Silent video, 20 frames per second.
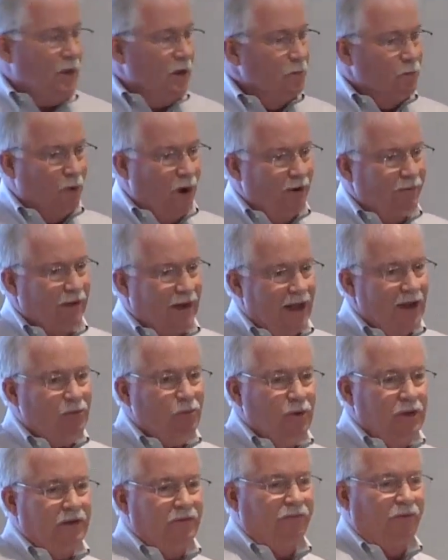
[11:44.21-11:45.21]
A private
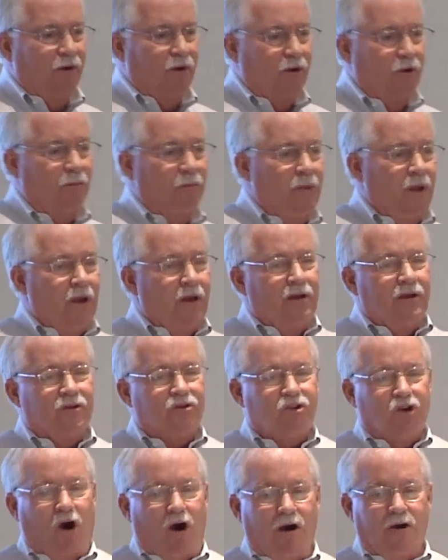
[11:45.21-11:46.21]
equity firm
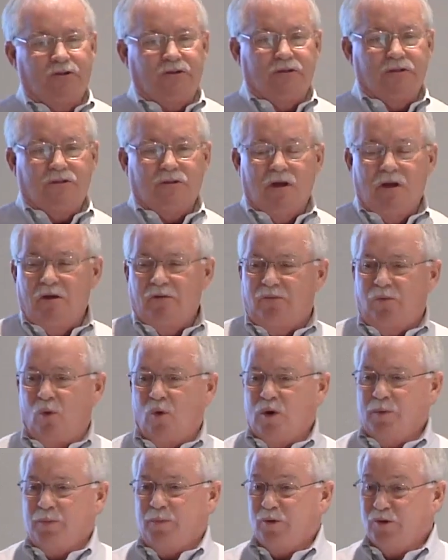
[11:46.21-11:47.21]
charges
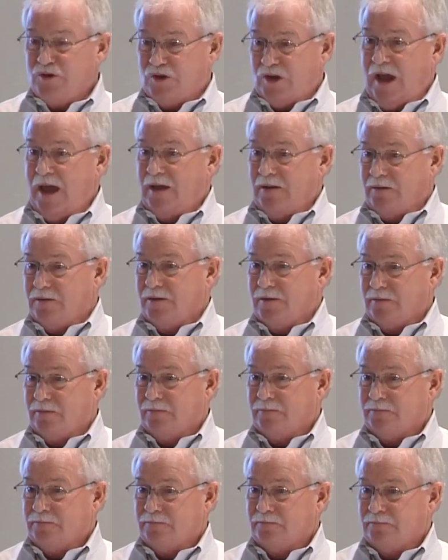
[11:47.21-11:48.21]
4%
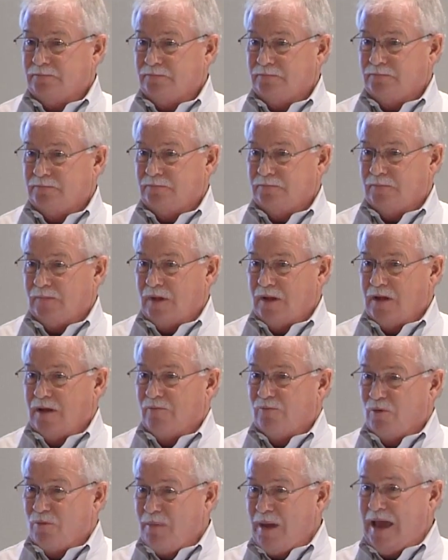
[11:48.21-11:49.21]

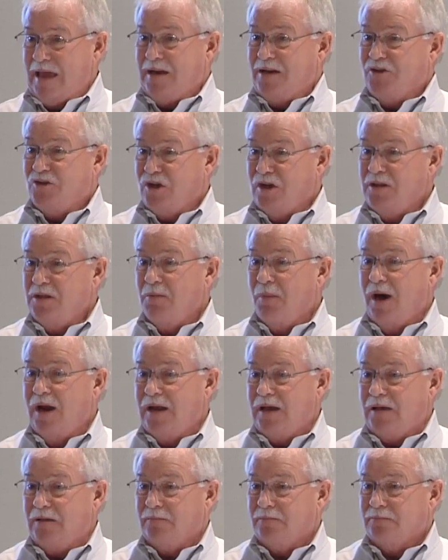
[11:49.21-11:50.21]
for managing the
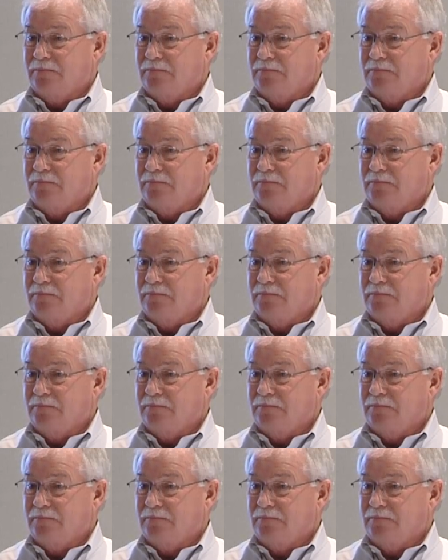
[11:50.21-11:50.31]
money.